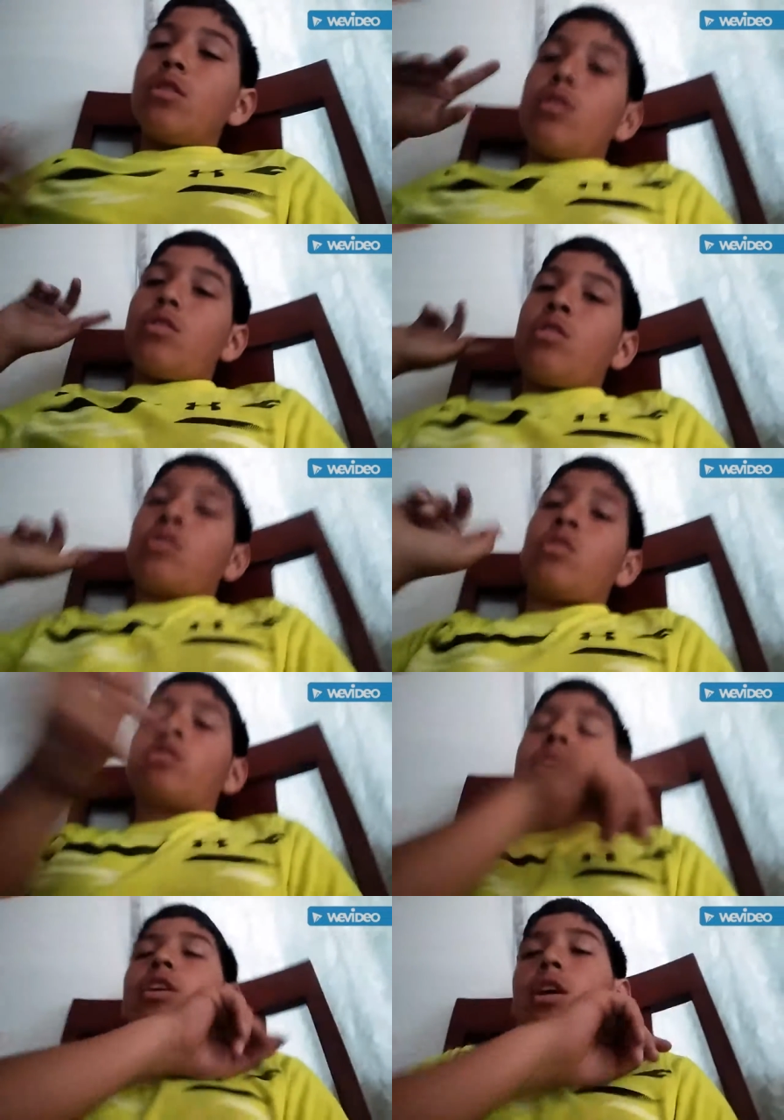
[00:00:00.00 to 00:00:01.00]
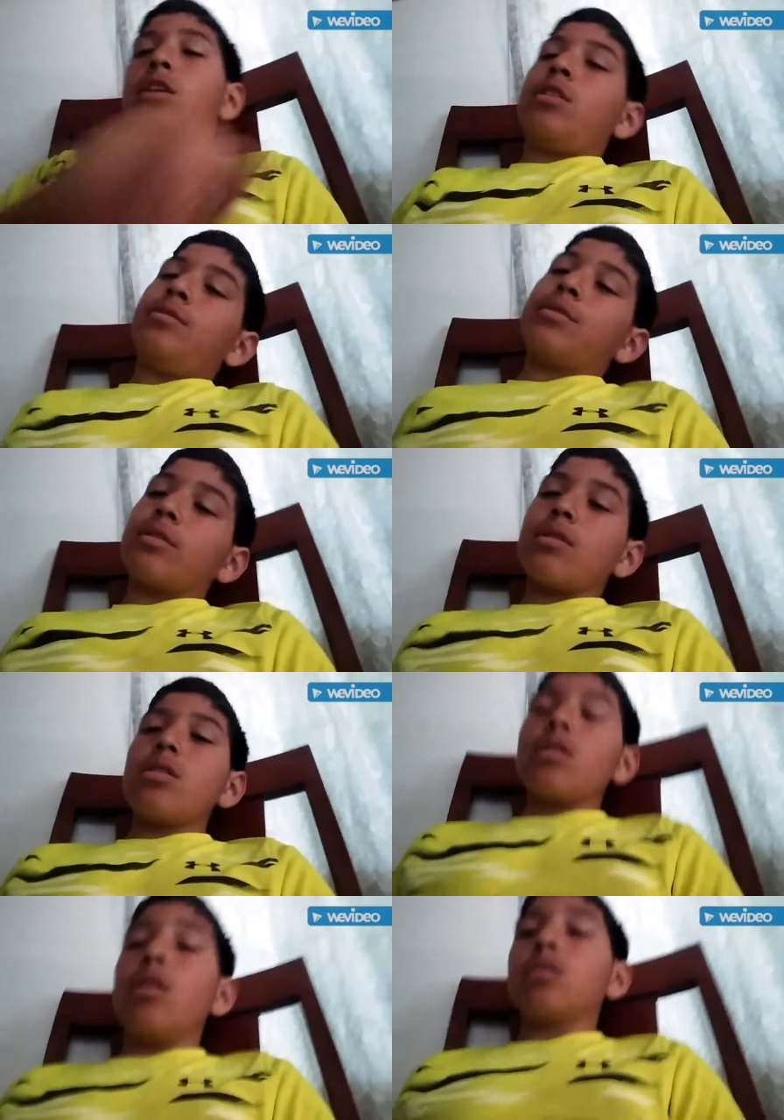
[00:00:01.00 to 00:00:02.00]
See ya.
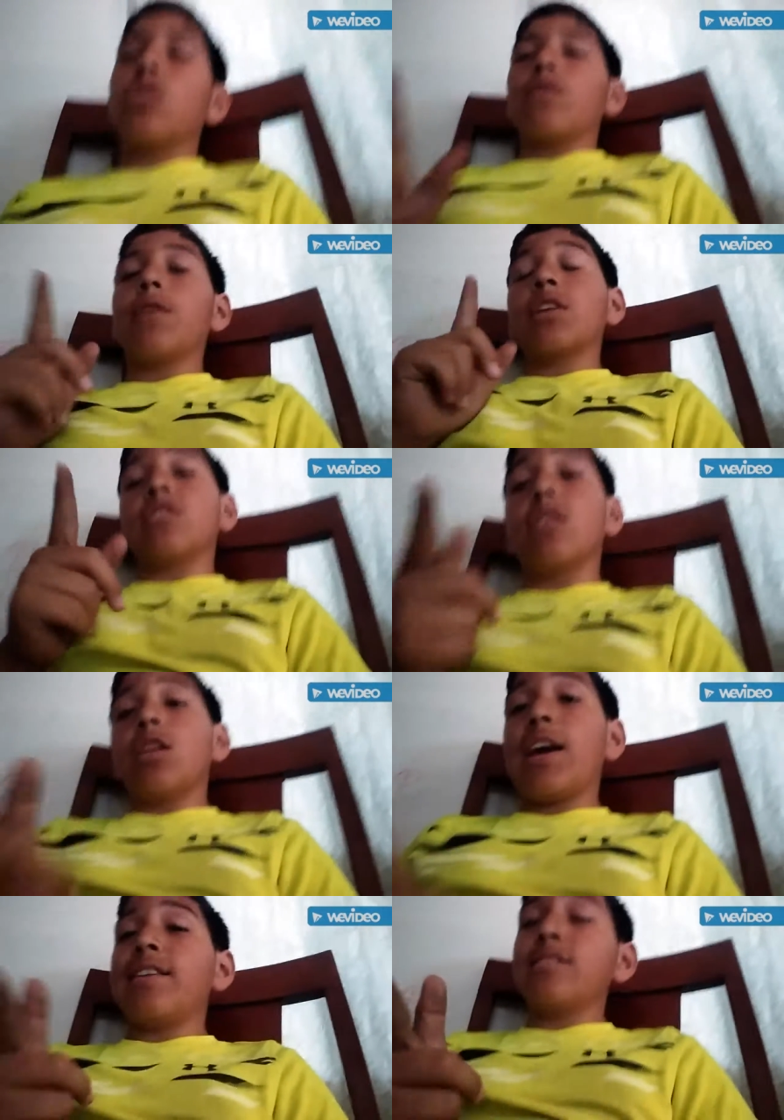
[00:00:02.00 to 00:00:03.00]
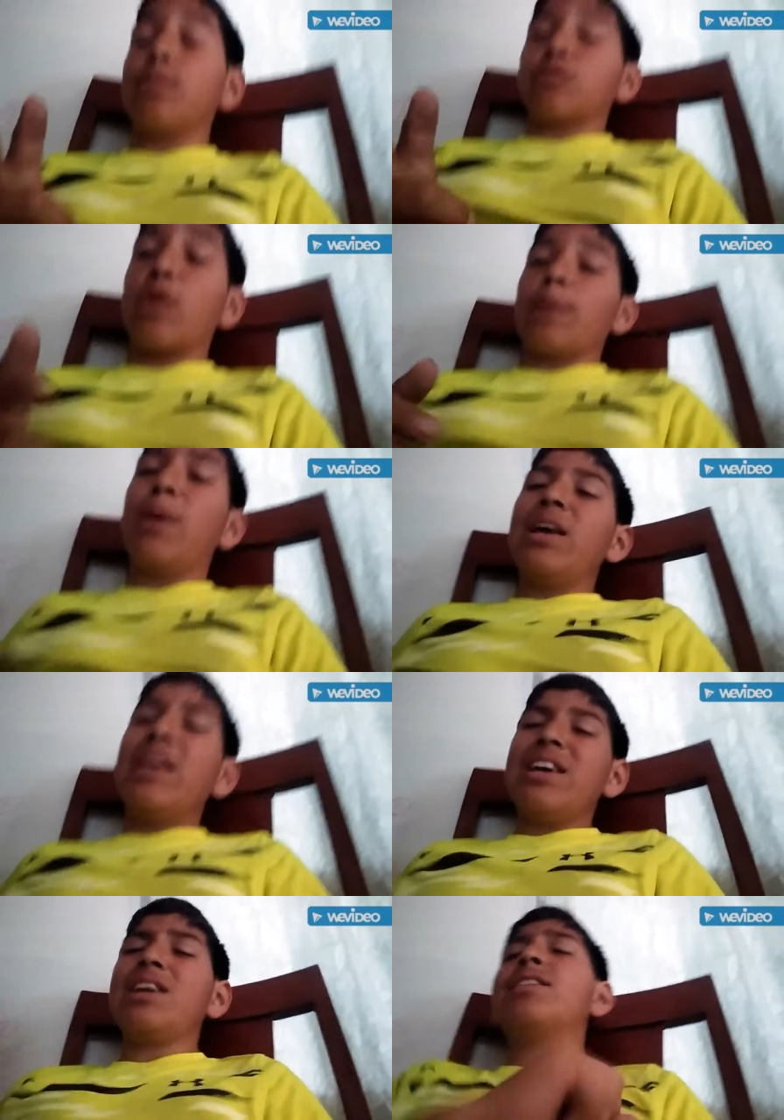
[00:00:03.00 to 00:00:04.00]
Don't forget to like and subscribe.
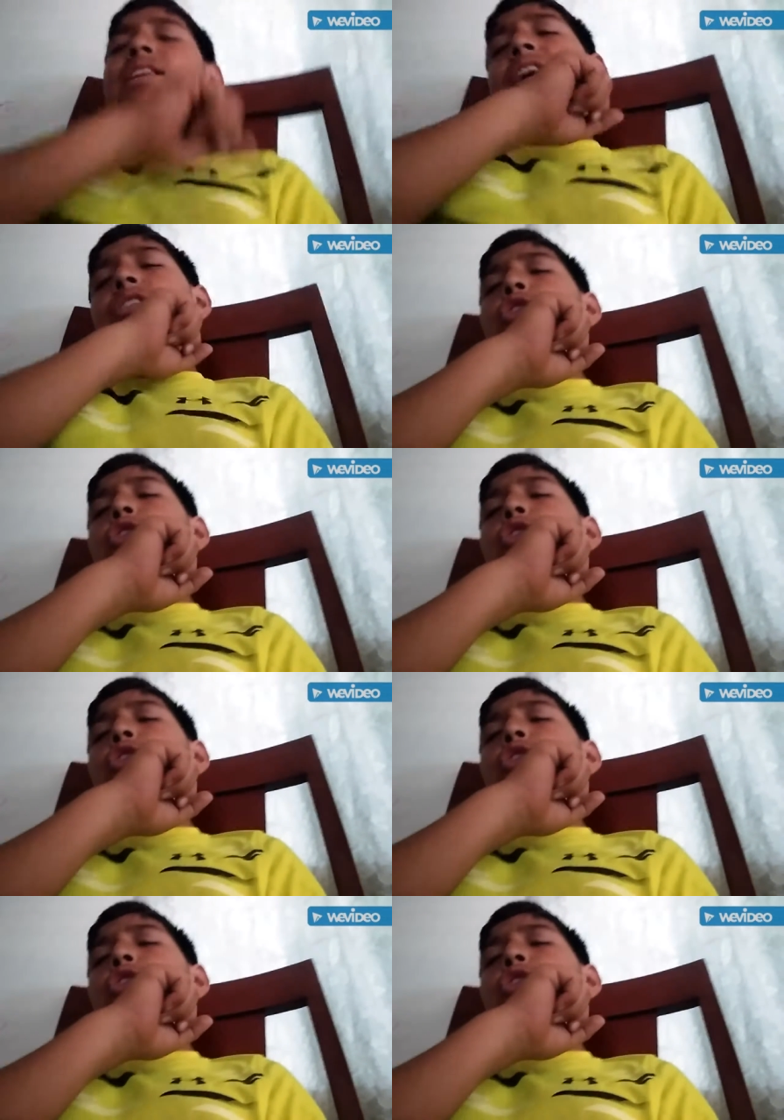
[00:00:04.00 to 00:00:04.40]
Hit that